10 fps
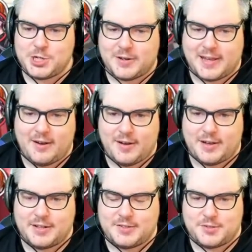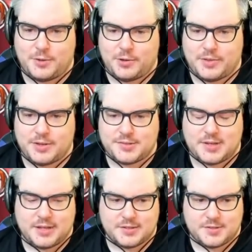sure Carrot can solo this
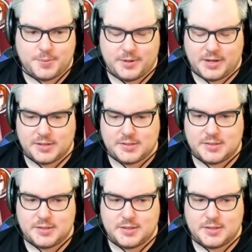at this point.